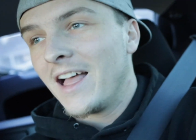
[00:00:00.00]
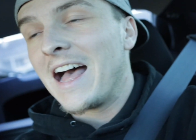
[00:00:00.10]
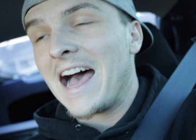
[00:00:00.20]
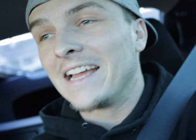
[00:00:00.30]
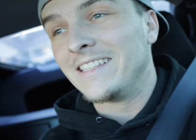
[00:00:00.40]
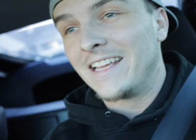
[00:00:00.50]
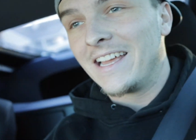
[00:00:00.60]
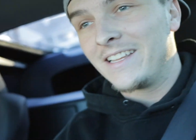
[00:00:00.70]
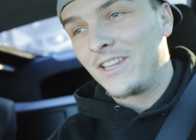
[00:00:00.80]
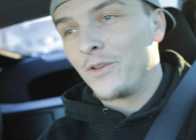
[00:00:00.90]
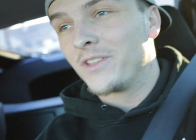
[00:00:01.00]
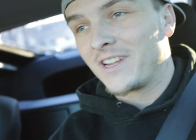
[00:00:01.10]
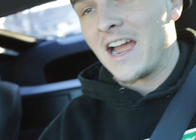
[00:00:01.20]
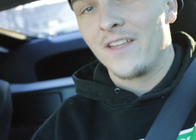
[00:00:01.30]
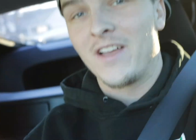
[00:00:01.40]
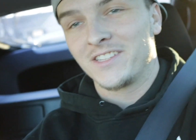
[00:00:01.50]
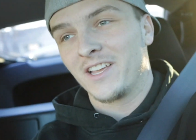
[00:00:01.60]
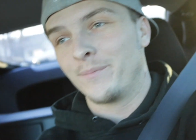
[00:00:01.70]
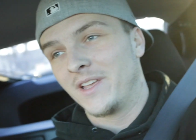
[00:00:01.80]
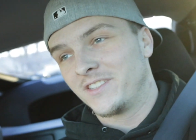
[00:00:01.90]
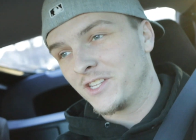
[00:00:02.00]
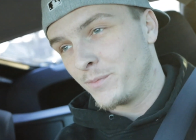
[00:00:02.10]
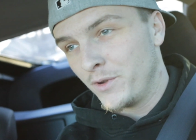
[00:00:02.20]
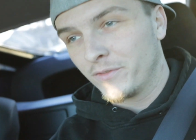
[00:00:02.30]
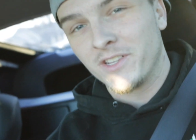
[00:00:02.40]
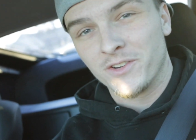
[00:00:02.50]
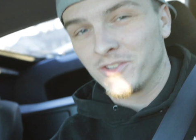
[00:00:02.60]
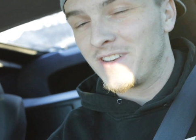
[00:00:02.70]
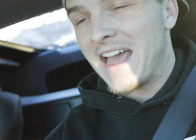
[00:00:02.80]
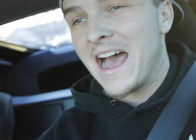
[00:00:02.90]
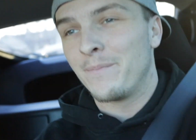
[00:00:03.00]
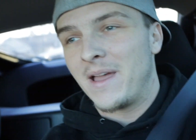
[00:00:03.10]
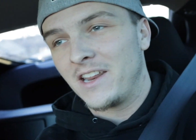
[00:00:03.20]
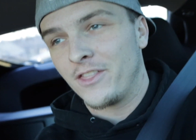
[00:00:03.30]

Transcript: I did do this kind of as like a business move because there's not many